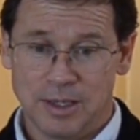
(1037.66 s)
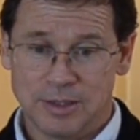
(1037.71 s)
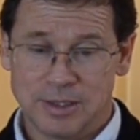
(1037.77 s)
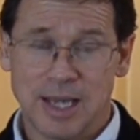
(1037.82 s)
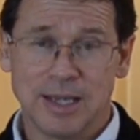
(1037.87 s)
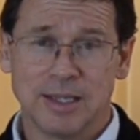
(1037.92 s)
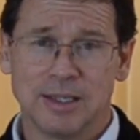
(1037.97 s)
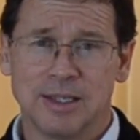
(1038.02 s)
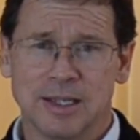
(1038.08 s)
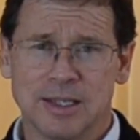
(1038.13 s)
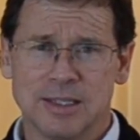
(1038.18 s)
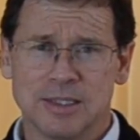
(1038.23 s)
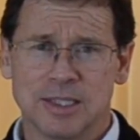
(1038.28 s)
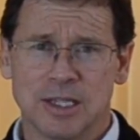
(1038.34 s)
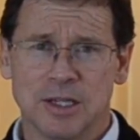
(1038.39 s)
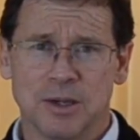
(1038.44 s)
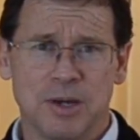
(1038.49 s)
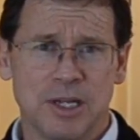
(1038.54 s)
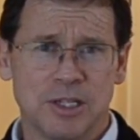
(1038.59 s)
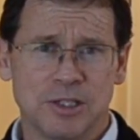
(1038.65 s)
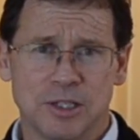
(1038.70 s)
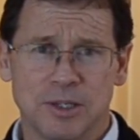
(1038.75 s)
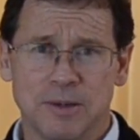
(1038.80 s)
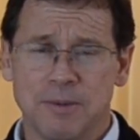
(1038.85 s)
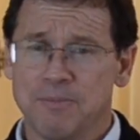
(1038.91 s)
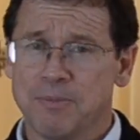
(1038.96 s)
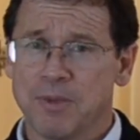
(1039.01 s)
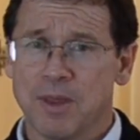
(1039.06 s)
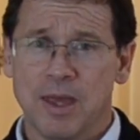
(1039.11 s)
take into consideration
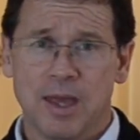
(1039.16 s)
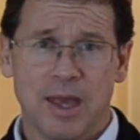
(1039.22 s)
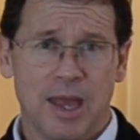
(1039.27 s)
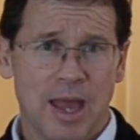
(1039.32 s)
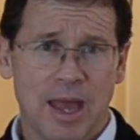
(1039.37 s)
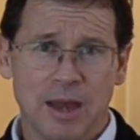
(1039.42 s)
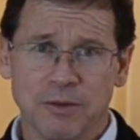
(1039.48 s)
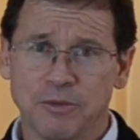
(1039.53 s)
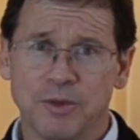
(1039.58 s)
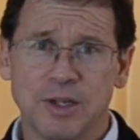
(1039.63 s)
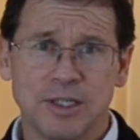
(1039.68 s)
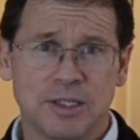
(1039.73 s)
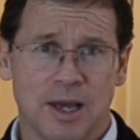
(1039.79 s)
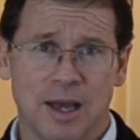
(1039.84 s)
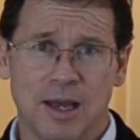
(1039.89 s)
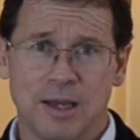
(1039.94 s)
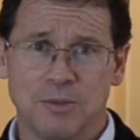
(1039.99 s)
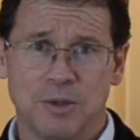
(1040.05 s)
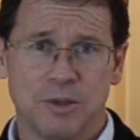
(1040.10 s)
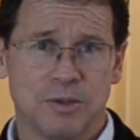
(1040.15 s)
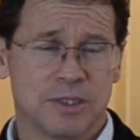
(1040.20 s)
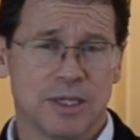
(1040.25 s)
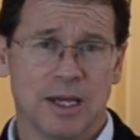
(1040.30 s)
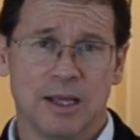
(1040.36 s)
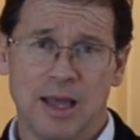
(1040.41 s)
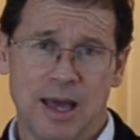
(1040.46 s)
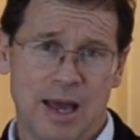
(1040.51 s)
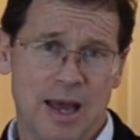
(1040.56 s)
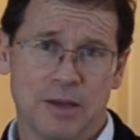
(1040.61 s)
every time you
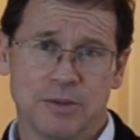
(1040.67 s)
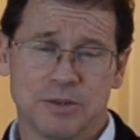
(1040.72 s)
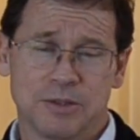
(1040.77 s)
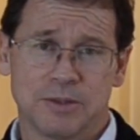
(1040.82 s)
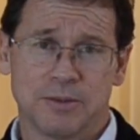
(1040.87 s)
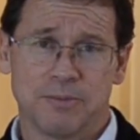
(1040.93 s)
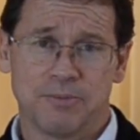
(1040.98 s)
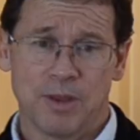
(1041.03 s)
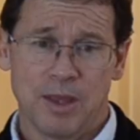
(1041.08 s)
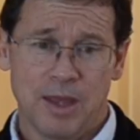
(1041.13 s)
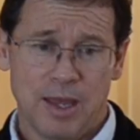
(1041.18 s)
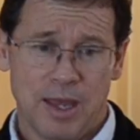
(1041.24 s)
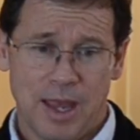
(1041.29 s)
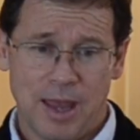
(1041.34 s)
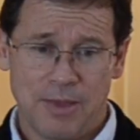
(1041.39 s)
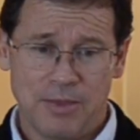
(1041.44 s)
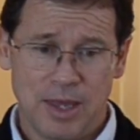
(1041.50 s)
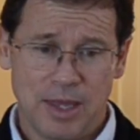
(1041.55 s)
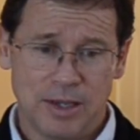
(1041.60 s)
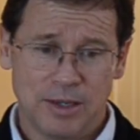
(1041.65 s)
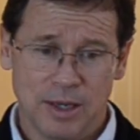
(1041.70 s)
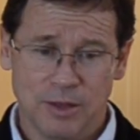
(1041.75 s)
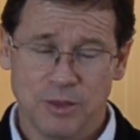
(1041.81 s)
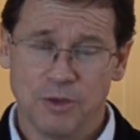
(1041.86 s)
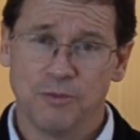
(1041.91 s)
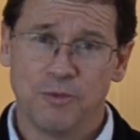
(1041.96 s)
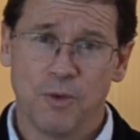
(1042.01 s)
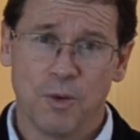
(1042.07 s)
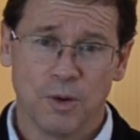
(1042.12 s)
sell a house. And then
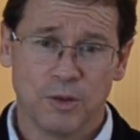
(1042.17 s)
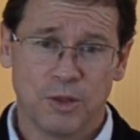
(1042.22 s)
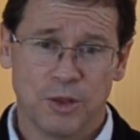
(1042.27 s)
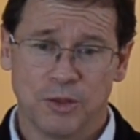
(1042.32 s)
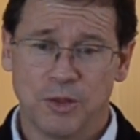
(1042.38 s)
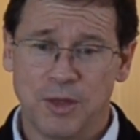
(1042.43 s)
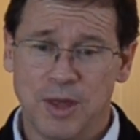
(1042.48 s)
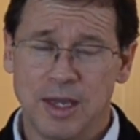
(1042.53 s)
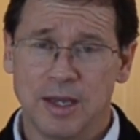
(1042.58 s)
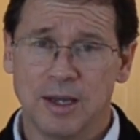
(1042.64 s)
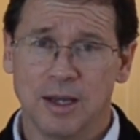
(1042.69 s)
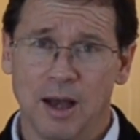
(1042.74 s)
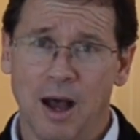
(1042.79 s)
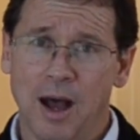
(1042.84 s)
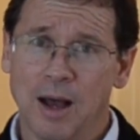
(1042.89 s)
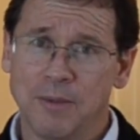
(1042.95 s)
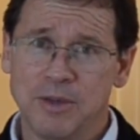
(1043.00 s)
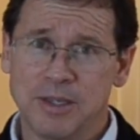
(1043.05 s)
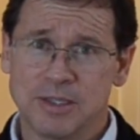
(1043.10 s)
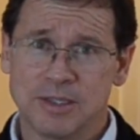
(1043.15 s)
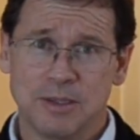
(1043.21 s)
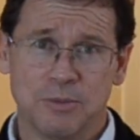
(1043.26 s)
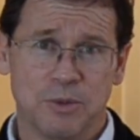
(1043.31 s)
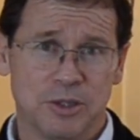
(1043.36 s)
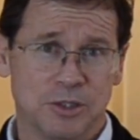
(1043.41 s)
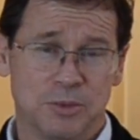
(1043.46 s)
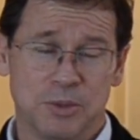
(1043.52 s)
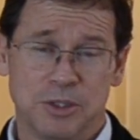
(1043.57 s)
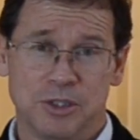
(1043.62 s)
the 4th thing, obviously,
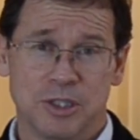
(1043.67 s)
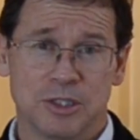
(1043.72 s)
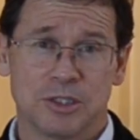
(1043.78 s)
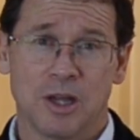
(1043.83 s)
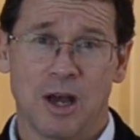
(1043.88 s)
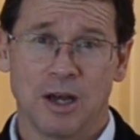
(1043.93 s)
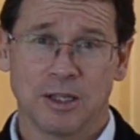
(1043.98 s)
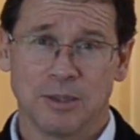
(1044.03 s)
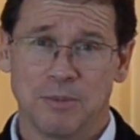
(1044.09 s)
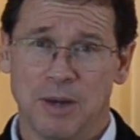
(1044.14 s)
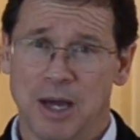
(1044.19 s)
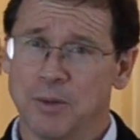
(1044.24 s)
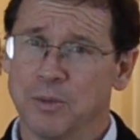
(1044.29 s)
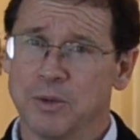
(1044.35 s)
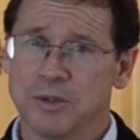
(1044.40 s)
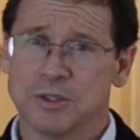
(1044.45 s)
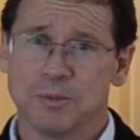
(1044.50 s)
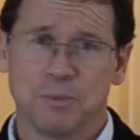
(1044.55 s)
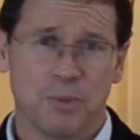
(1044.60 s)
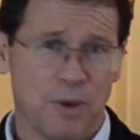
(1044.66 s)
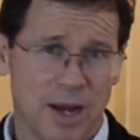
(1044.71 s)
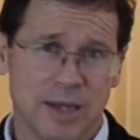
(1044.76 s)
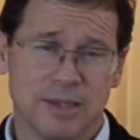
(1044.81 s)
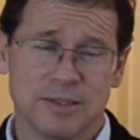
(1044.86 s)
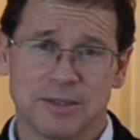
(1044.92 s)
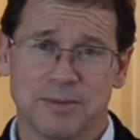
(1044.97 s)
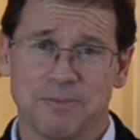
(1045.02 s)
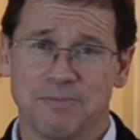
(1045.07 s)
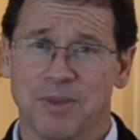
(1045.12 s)
which we just talked about, was the
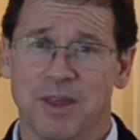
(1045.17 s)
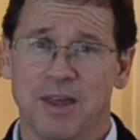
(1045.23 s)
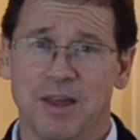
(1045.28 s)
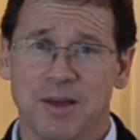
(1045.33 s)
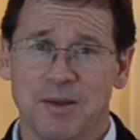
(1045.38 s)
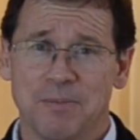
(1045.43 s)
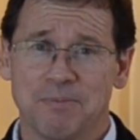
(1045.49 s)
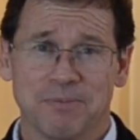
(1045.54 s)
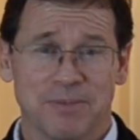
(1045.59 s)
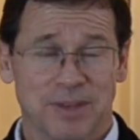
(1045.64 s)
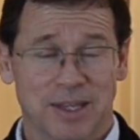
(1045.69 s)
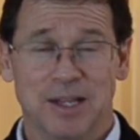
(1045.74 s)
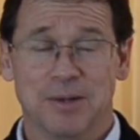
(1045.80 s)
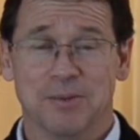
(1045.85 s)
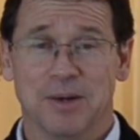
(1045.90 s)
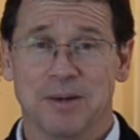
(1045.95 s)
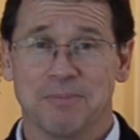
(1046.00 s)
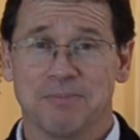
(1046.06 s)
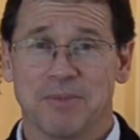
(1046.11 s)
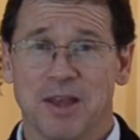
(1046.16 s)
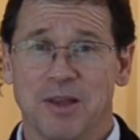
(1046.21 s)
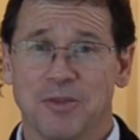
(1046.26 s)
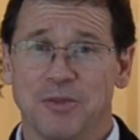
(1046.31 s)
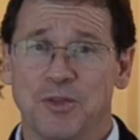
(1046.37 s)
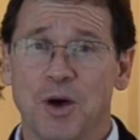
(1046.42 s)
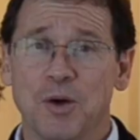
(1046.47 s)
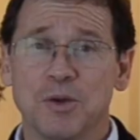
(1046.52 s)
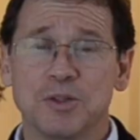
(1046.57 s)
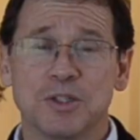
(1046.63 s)
price. Anyway,
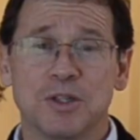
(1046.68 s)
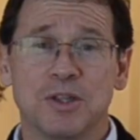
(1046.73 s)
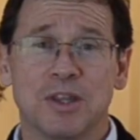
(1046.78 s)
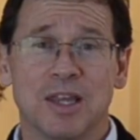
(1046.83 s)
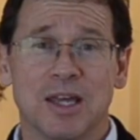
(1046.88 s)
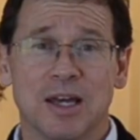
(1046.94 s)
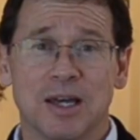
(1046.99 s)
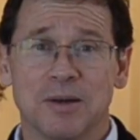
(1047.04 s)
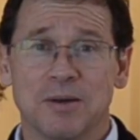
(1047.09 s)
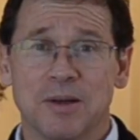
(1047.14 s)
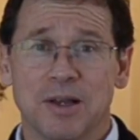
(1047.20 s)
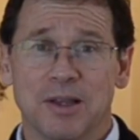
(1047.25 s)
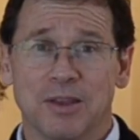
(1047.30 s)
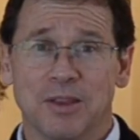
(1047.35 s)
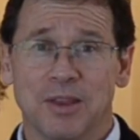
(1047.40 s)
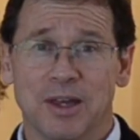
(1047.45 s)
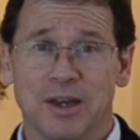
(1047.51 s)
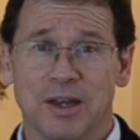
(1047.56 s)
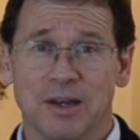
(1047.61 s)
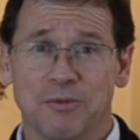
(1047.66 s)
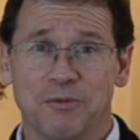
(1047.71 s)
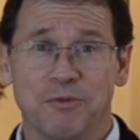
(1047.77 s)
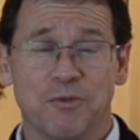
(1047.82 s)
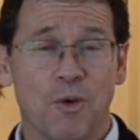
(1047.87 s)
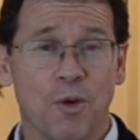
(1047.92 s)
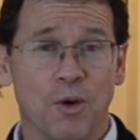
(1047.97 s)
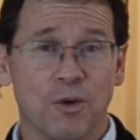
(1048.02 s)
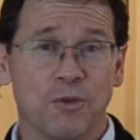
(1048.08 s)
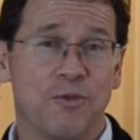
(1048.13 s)
those are the
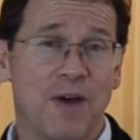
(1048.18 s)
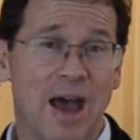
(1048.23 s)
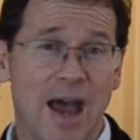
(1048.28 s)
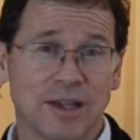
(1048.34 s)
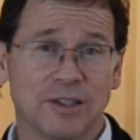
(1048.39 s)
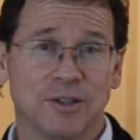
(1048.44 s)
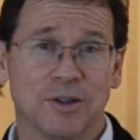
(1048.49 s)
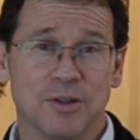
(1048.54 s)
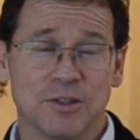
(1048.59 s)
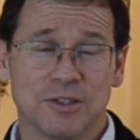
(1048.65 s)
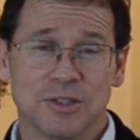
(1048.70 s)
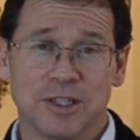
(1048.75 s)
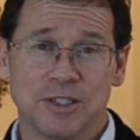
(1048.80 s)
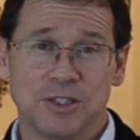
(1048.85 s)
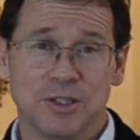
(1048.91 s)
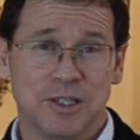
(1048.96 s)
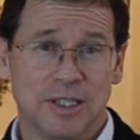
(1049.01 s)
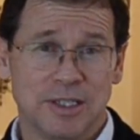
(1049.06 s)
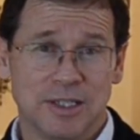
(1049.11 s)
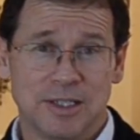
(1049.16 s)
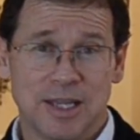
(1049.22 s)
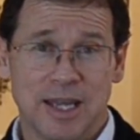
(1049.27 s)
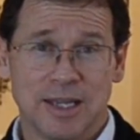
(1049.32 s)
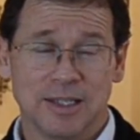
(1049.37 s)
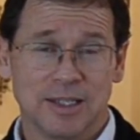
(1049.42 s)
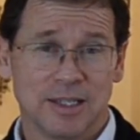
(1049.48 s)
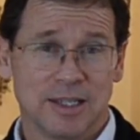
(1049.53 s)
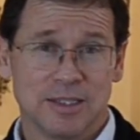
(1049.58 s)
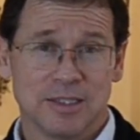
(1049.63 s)
4 factors that you need to take
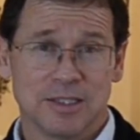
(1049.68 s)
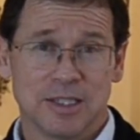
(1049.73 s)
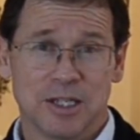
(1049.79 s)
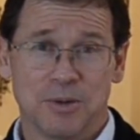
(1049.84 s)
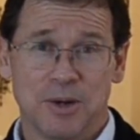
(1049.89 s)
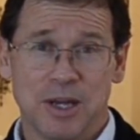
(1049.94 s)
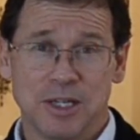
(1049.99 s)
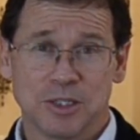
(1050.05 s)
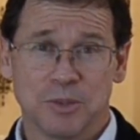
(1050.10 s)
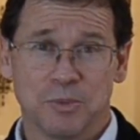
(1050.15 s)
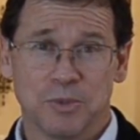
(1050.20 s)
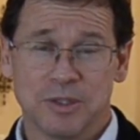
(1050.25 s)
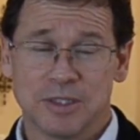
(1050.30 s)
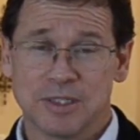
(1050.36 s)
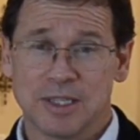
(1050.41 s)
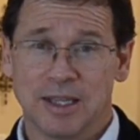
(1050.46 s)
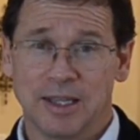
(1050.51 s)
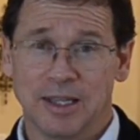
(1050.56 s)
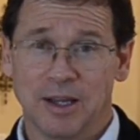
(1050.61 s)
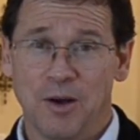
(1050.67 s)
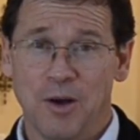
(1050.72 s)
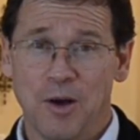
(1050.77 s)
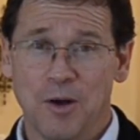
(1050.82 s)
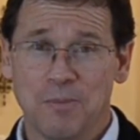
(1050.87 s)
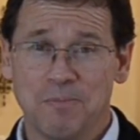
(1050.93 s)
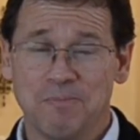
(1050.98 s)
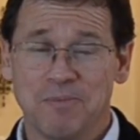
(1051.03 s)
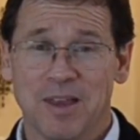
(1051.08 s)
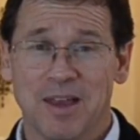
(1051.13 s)
into consideration when selling a
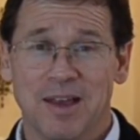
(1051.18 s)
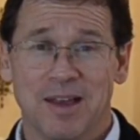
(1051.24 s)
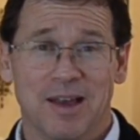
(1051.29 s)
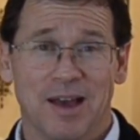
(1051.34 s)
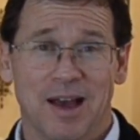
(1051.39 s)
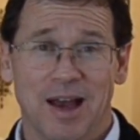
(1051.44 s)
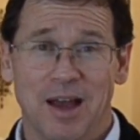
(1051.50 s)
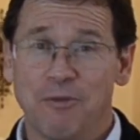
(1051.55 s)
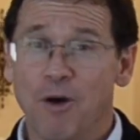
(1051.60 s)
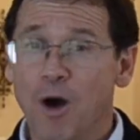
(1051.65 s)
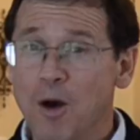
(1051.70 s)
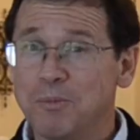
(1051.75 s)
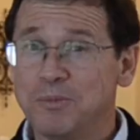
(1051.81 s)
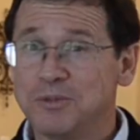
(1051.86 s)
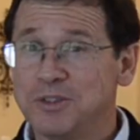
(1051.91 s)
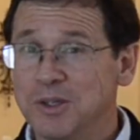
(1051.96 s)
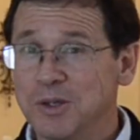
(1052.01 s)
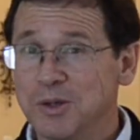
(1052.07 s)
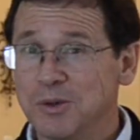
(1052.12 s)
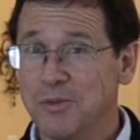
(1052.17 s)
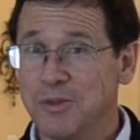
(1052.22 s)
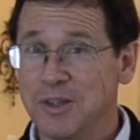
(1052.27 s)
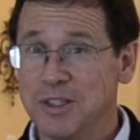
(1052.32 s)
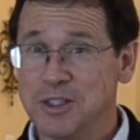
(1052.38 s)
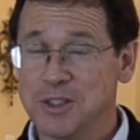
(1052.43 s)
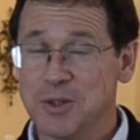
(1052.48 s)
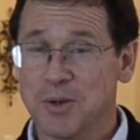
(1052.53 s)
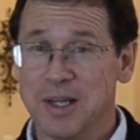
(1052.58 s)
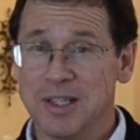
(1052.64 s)
home. I've hoped you've
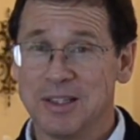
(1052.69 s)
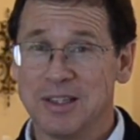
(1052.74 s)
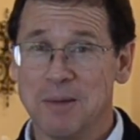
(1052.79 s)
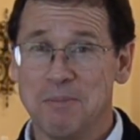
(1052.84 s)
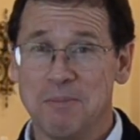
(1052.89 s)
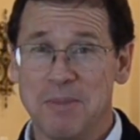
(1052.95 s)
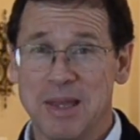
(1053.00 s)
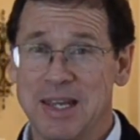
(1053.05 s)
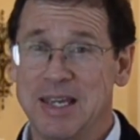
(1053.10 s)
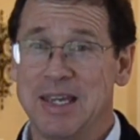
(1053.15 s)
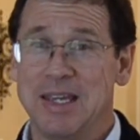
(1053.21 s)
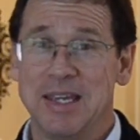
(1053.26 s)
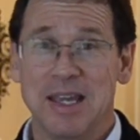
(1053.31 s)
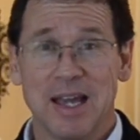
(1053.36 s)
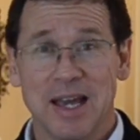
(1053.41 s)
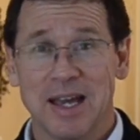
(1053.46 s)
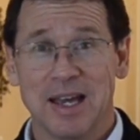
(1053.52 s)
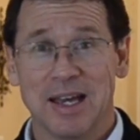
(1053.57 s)
enjoyed the mini